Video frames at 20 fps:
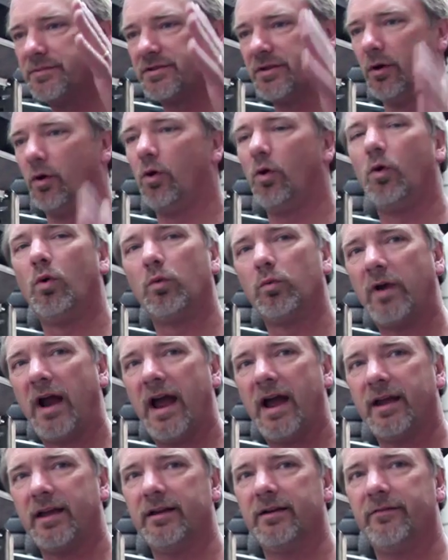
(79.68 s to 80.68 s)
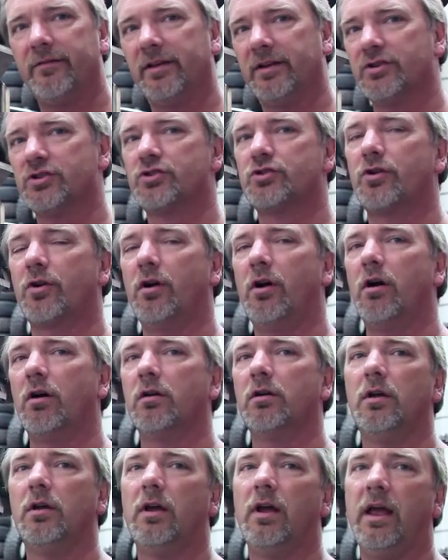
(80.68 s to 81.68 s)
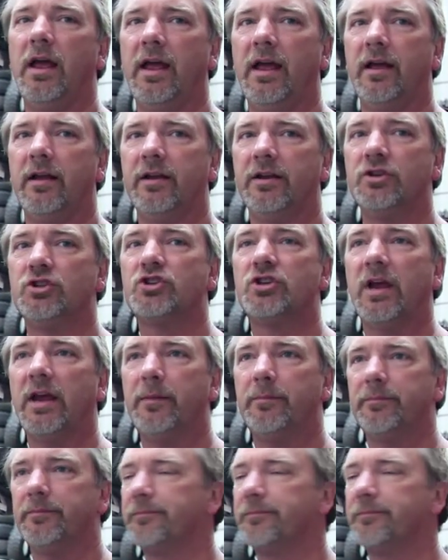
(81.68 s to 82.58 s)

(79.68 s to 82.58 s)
the whole rack and everything strong and in shape.